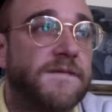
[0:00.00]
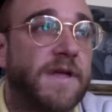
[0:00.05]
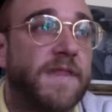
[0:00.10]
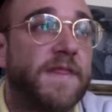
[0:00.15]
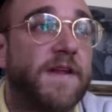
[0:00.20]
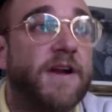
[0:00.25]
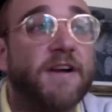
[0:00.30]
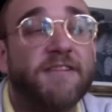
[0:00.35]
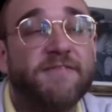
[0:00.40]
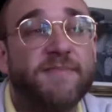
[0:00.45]

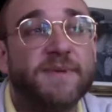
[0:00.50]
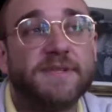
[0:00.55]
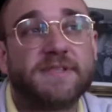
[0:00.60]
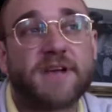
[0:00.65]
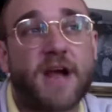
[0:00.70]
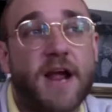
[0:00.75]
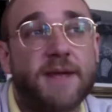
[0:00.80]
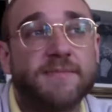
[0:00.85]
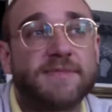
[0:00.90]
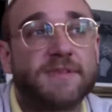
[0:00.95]
There have been
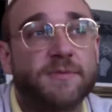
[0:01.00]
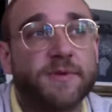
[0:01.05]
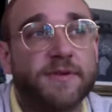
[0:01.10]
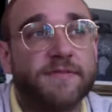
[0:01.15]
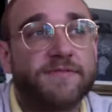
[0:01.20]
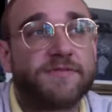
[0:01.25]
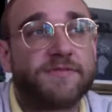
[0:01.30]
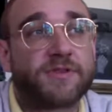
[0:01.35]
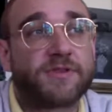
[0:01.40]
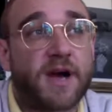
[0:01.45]
times that
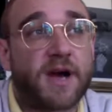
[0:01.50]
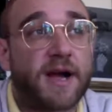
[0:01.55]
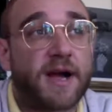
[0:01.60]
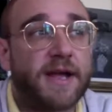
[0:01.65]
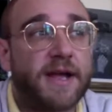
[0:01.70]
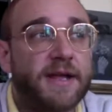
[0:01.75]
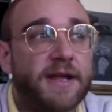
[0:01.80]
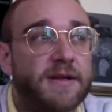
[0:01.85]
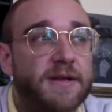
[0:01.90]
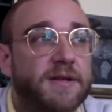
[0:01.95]
we've
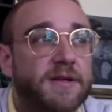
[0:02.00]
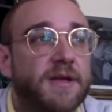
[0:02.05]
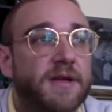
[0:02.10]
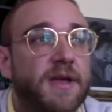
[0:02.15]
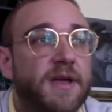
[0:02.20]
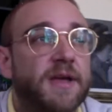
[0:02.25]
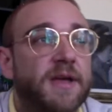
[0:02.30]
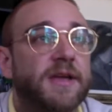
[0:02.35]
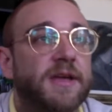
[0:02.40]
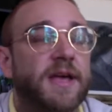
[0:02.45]
tried,
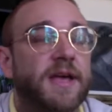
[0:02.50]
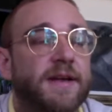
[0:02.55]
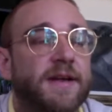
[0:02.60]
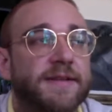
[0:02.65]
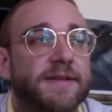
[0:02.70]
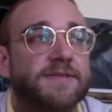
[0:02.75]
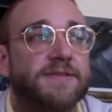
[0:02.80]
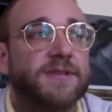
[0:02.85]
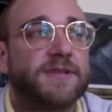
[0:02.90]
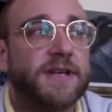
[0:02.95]
and
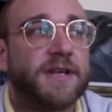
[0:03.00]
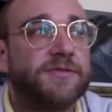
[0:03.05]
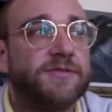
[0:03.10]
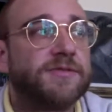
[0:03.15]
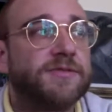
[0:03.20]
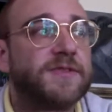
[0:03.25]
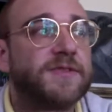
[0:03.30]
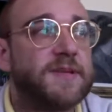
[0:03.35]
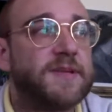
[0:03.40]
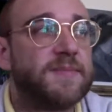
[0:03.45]
it's
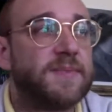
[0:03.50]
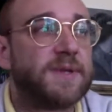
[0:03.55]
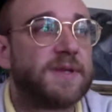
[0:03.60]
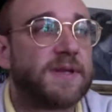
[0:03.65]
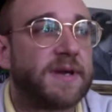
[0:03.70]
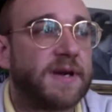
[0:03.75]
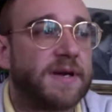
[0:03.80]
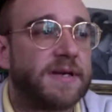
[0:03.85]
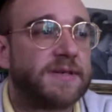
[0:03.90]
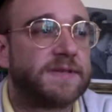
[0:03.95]
interesting
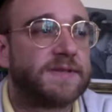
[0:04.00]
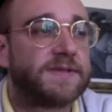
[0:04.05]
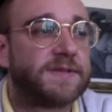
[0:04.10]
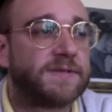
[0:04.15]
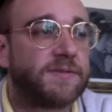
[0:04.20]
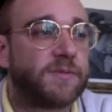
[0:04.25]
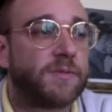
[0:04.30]
because